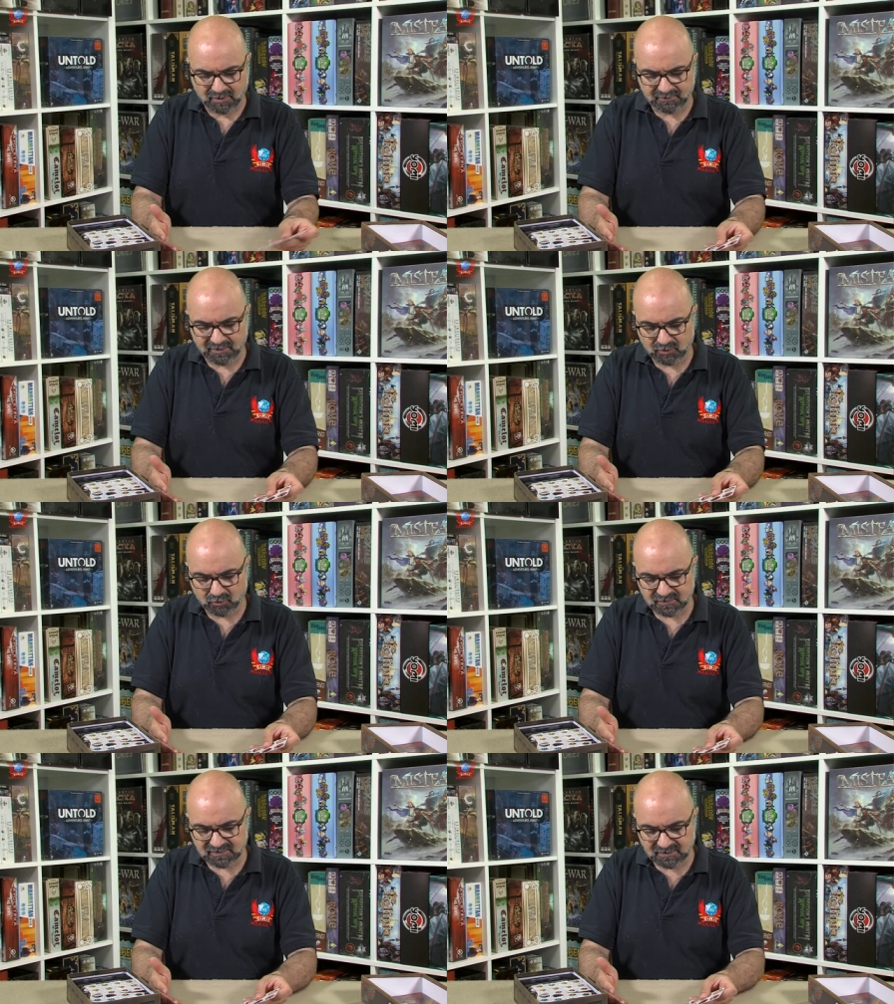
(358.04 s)
and they're
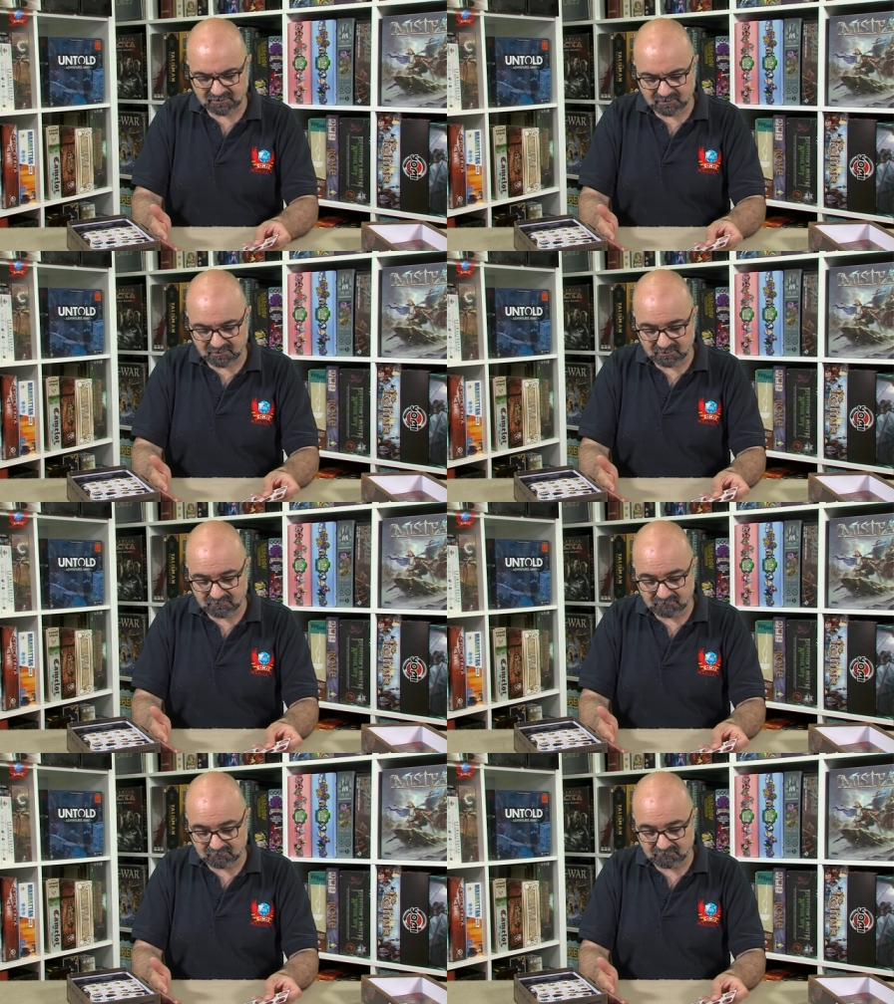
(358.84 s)
not centered,
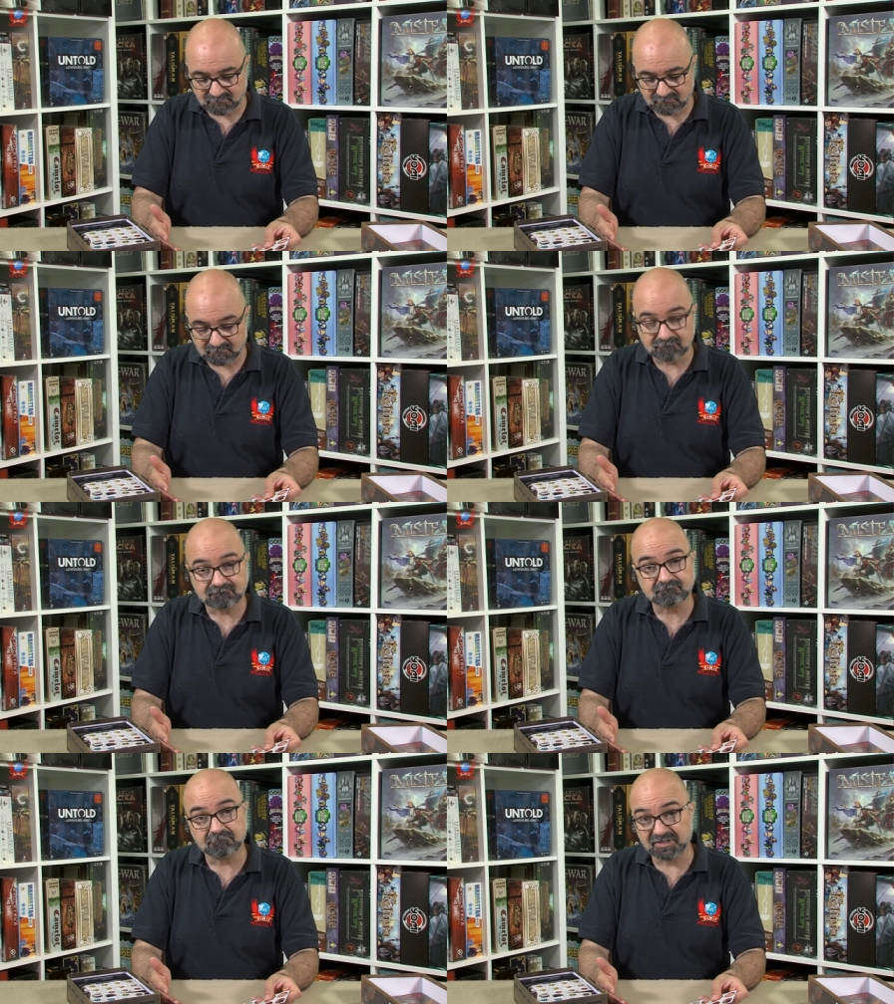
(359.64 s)

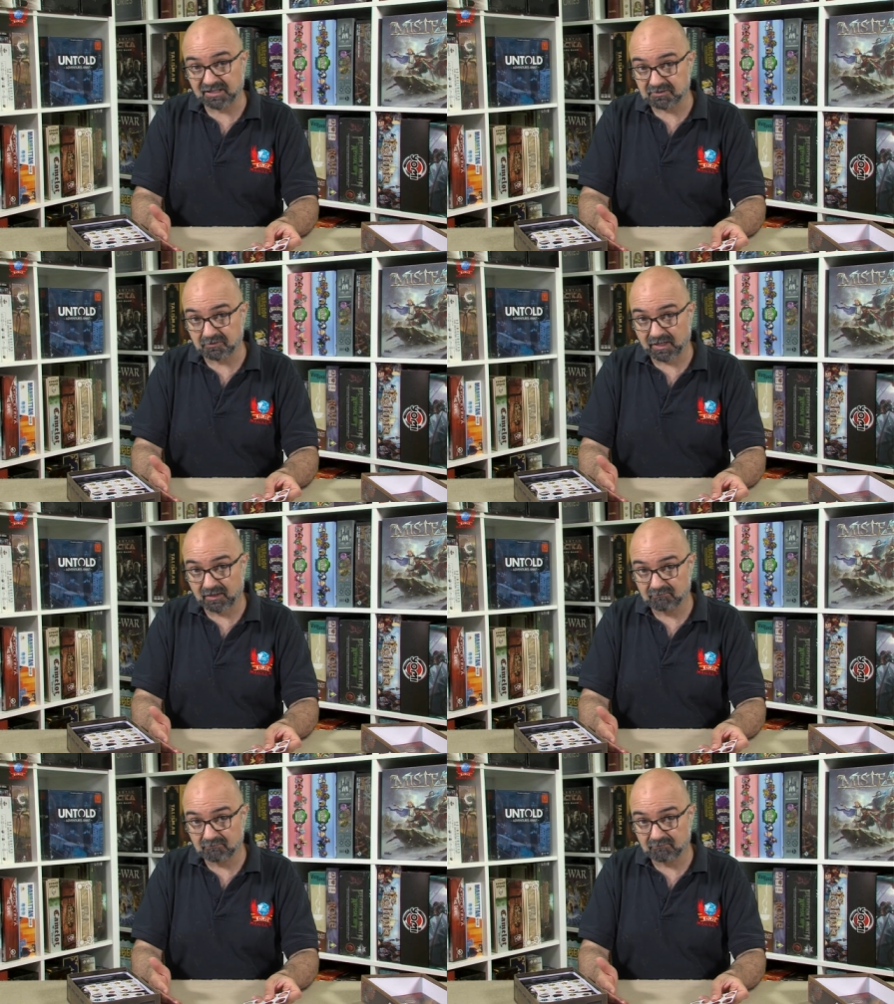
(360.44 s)
but that's okay.